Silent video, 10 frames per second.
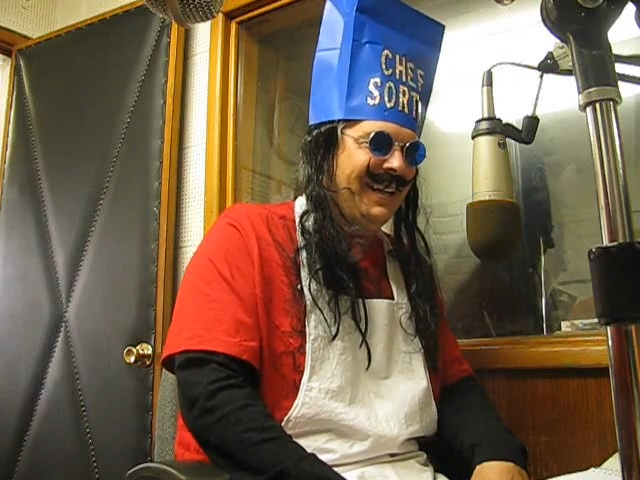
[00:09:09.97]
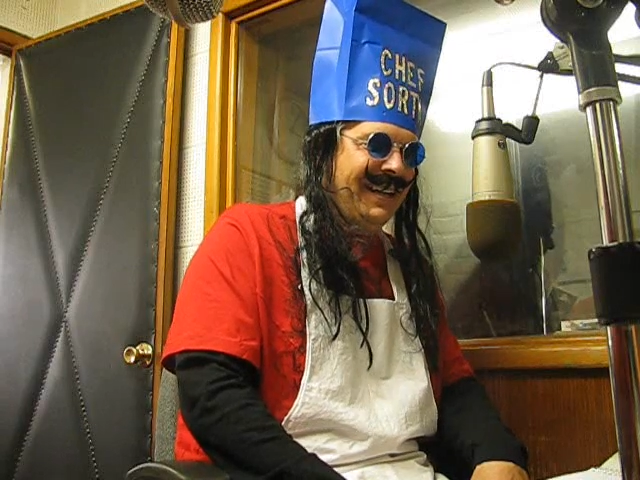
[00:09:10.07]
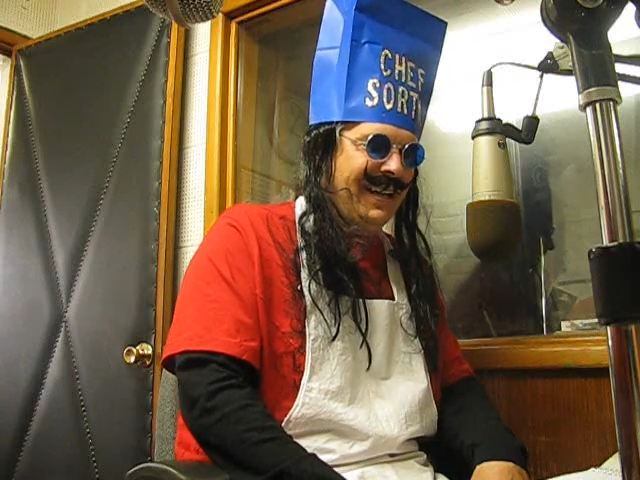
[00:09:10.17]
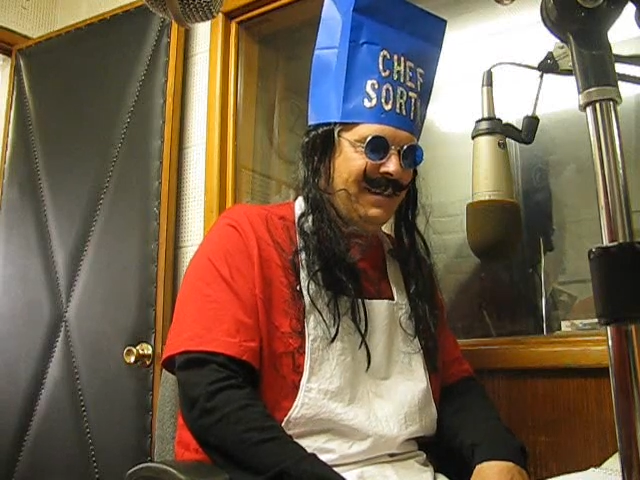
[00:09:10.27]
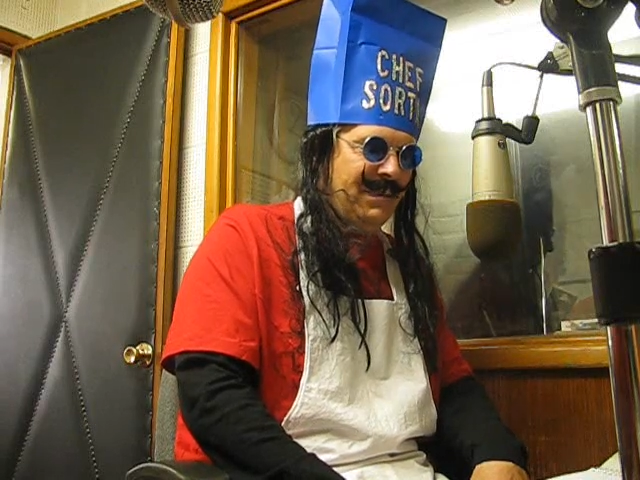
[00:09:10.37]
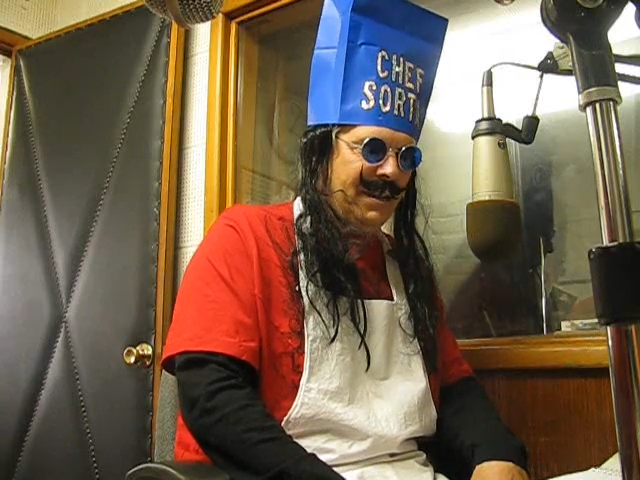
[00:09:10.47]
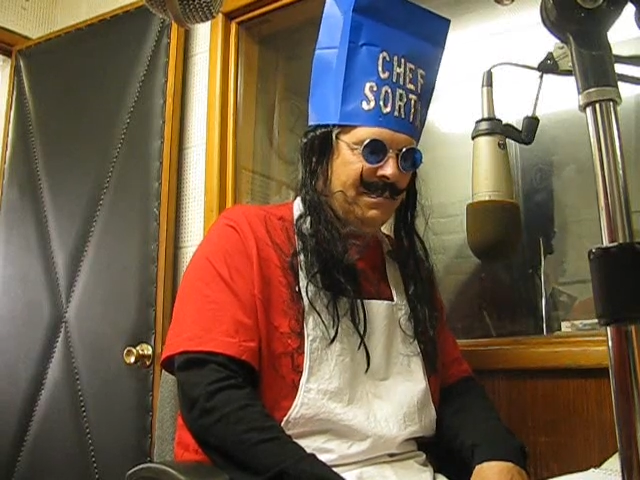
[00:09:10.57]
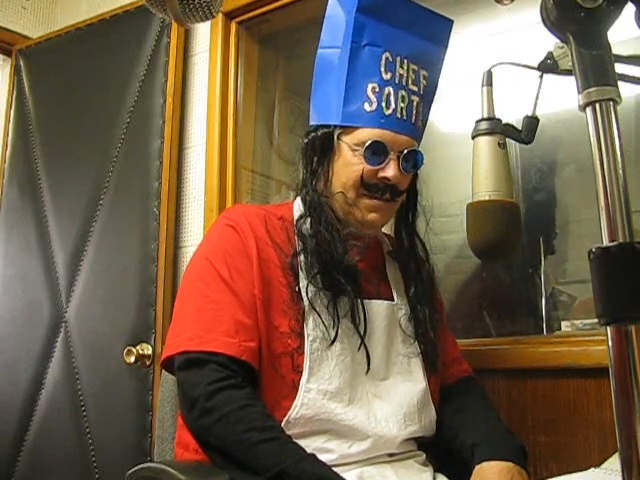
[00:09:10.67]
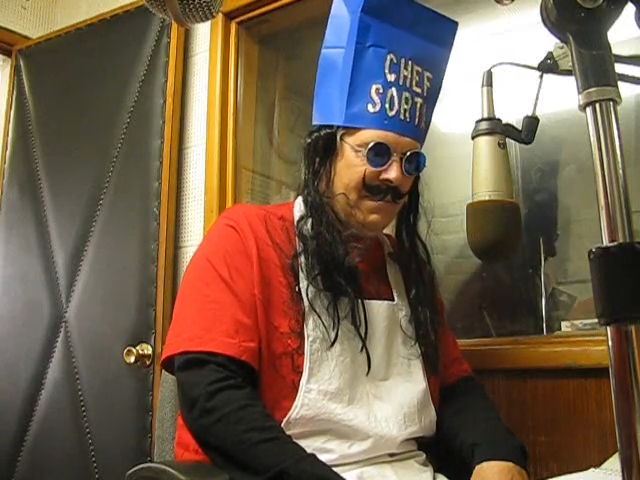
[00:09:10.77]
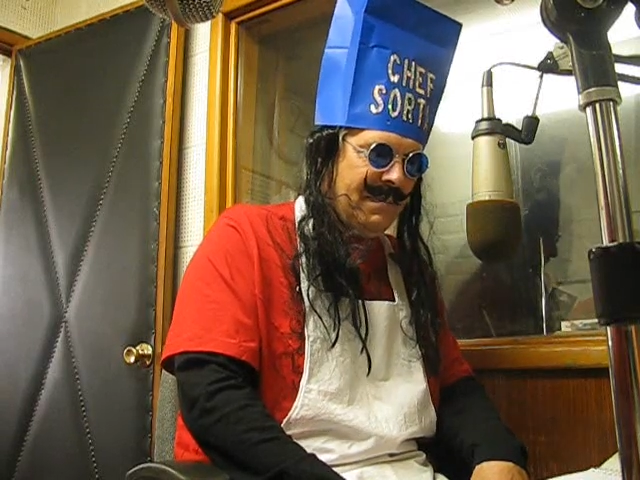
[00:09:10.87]
that's what
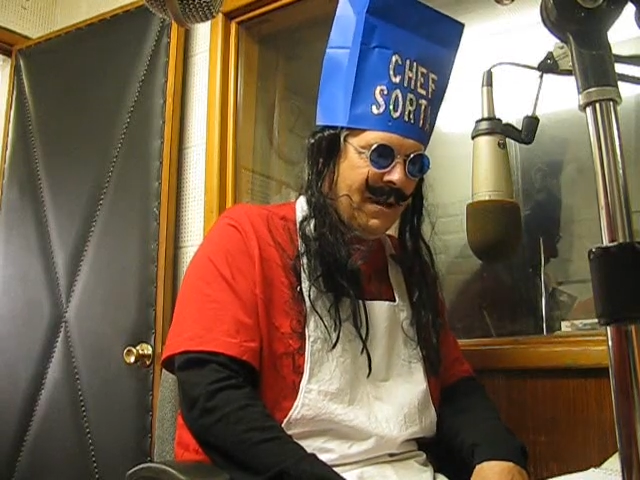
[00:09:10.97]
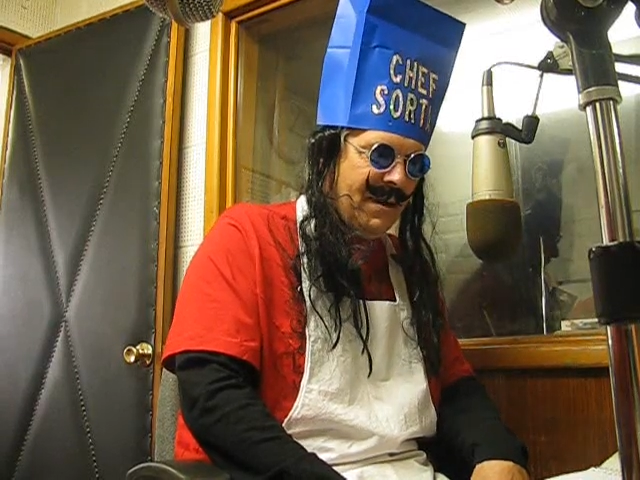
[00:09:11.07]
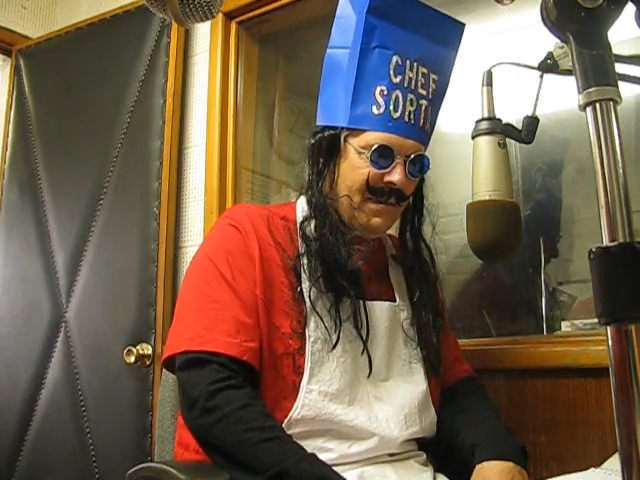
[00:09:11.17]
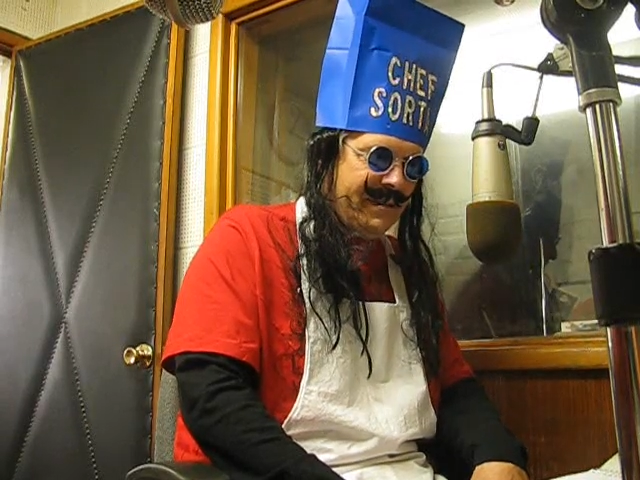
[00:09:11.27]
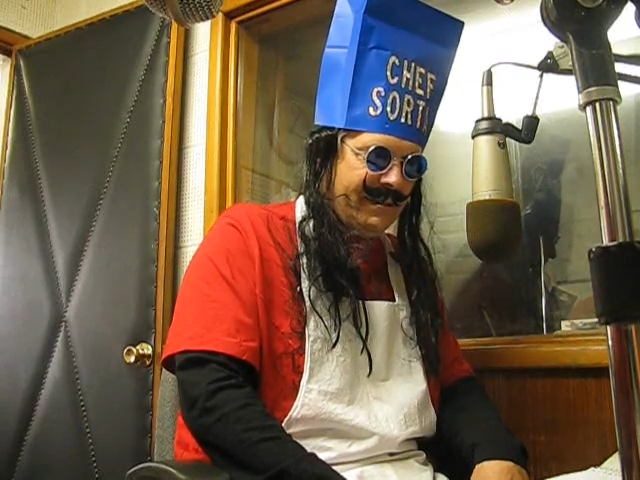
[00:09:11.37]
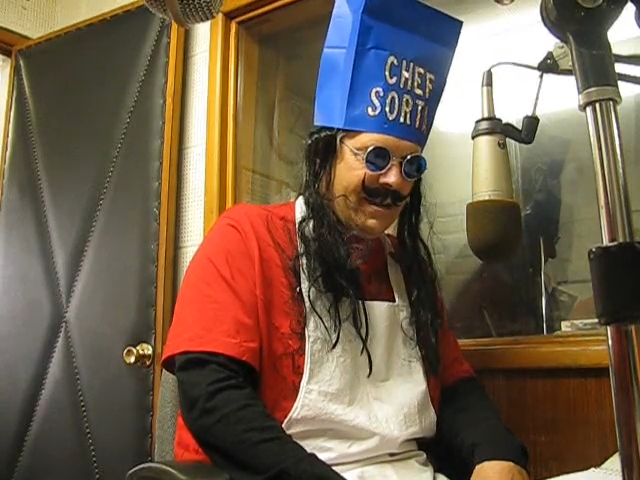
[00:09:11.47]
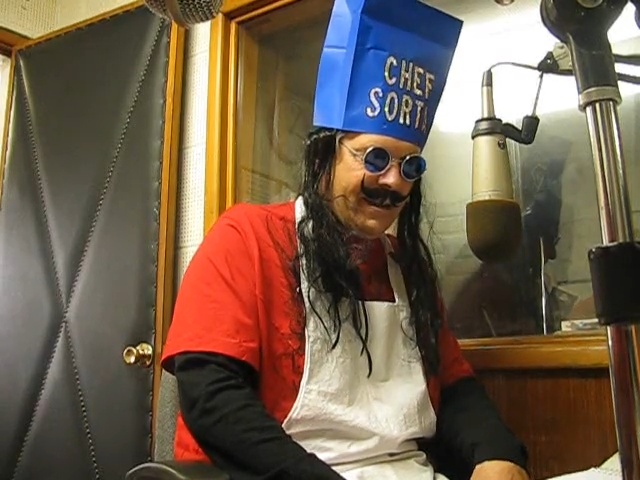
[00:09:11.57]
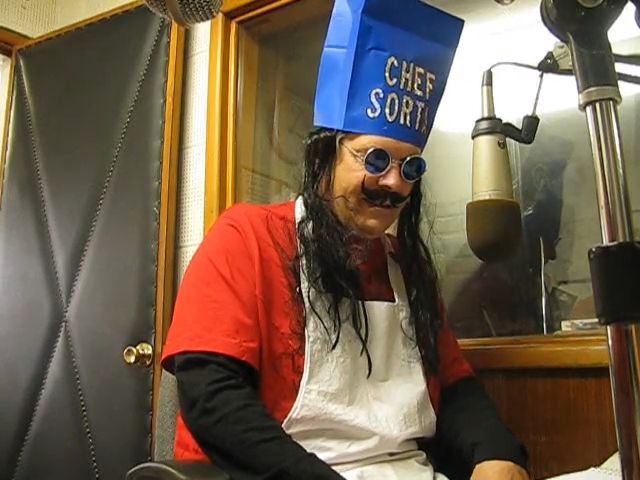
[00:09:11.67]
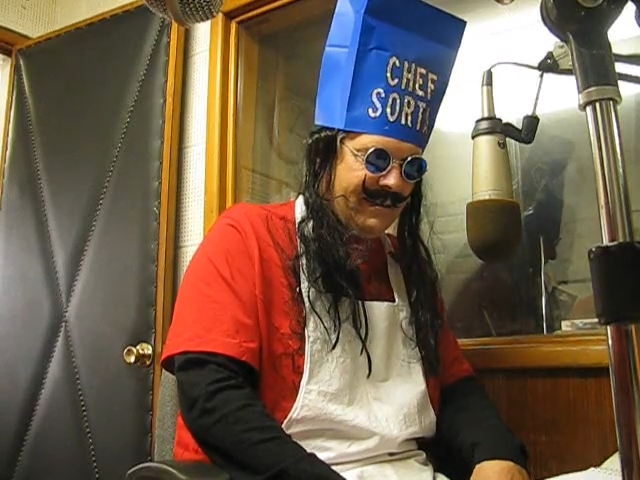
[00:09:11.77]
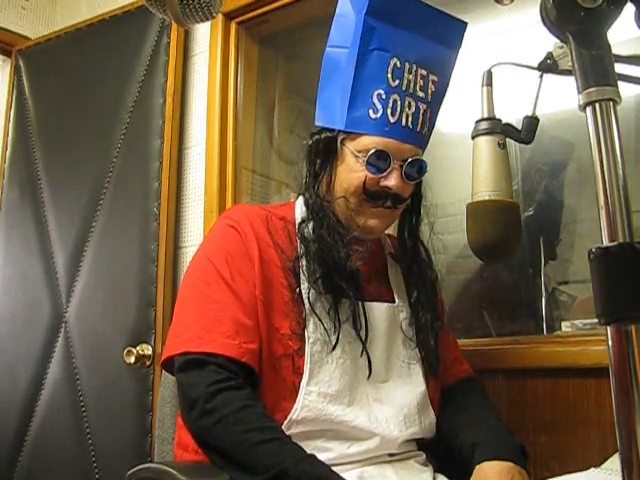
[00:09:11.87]
my mama always says.